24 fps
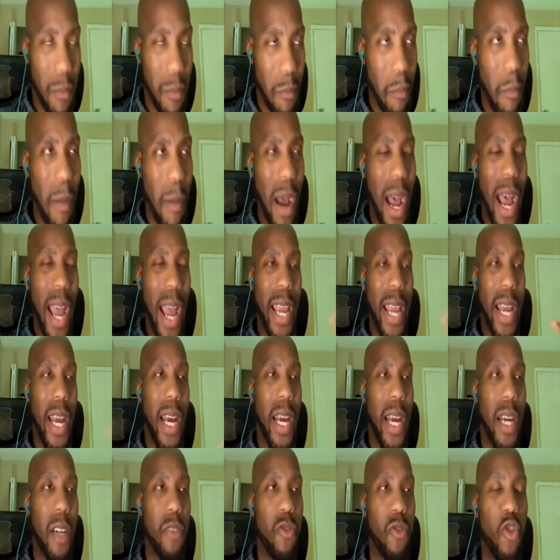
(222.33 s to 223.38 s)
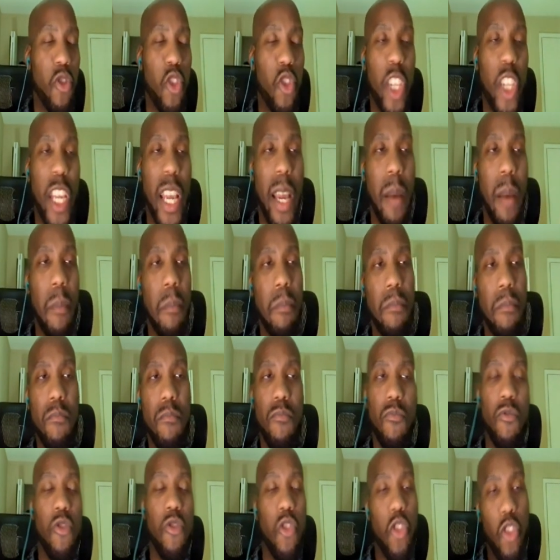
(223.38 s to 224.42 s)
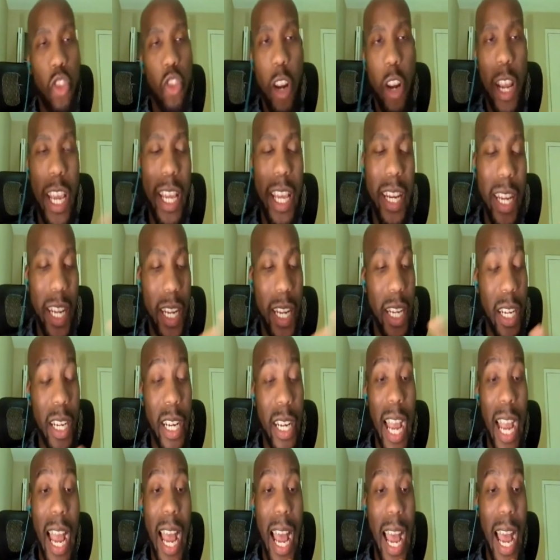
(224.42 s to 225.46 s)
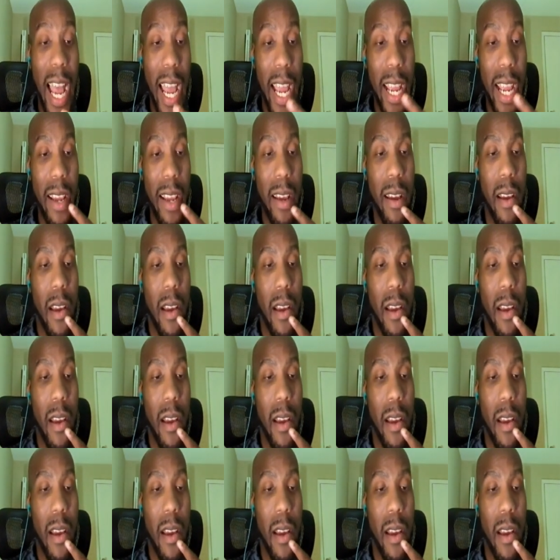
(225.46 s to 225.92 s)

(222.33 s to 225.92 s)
my uh, gym training guy